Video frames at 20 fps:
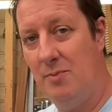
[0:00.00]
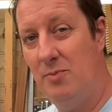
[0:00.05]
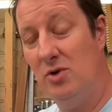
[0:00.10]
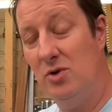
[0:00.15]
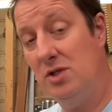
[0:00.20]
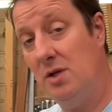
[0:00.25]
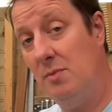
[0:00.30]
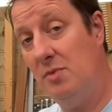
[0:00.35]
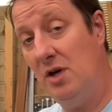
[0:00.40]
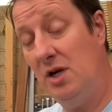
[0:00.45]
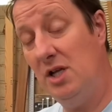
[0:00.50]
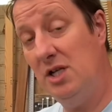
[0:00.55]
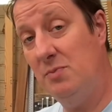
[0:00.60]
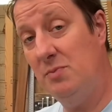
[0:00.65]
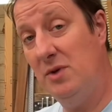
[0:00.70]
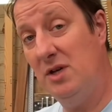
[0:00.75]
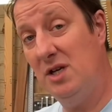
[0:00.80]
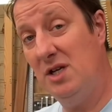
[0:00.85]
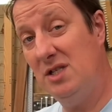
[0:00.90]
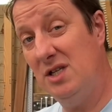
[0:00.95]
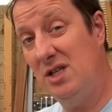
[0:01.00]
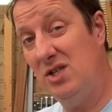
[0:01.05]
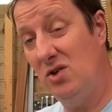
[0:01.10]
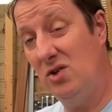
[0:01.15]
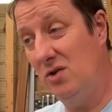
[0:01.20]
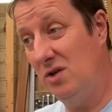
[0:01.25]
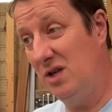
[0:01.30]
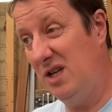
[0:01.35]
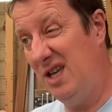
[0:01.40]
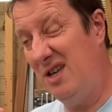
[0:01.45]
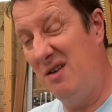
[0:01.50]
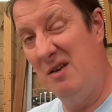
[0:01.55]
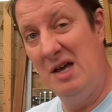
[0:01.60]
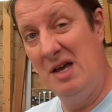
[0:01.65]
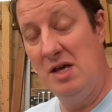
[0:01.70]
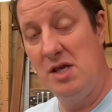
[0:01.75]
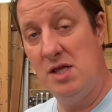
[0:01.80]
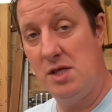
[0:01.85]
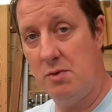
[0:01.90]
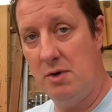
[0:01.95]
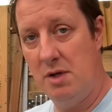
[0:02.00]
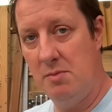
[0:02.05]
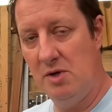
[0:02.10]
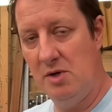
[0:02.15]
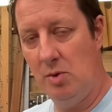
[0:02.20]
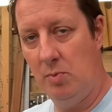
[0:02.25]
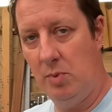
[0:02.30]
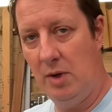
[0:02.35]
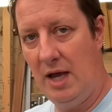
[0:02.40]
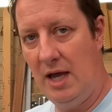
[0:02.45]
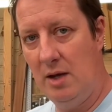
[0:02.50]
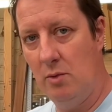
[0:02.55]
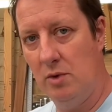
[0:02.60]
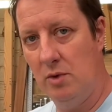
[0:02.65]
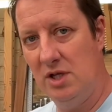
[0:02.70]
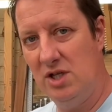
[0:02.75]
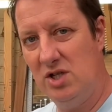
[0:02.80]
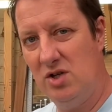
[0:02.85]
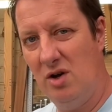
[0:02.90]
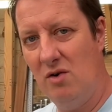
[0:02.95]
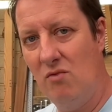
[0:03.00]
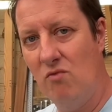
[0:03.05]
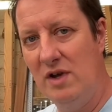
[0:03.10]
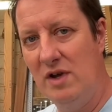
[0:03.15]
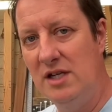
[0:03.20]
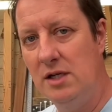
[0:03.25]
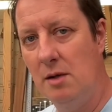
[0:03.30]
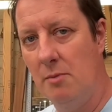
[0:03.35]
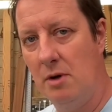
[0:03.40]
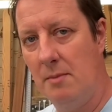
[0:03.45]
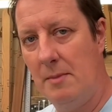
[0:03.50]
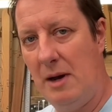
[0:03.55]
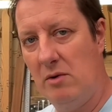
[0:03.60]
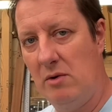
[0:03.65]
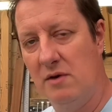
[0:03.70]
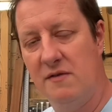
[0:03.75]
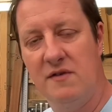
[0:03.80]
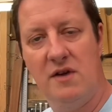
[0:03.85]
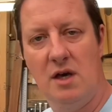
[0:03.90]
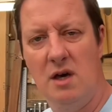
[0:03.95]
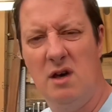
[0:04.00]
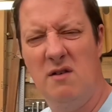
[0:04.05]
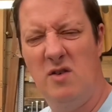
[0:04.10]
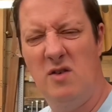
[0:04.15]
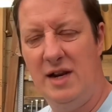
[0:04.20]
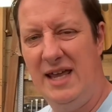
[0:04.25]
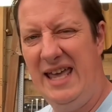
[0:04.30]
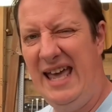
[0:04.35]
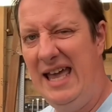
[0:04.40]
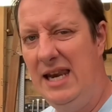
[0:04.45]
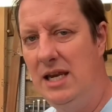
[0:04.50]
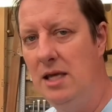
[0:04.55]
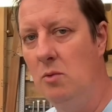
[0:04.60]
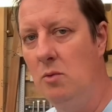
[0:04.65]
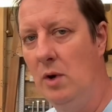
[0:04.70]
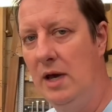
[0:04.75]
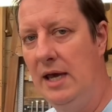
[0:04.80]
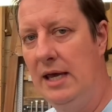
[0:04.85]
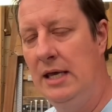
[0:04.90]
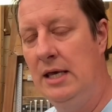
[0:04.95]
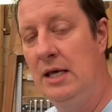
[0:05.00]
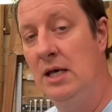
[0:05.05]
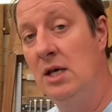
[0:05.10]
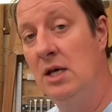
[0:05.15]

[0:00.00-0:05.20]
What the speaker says: But to be honest, because it's only 3mm plywood, it's got a reasonable amount of curve on it anyway.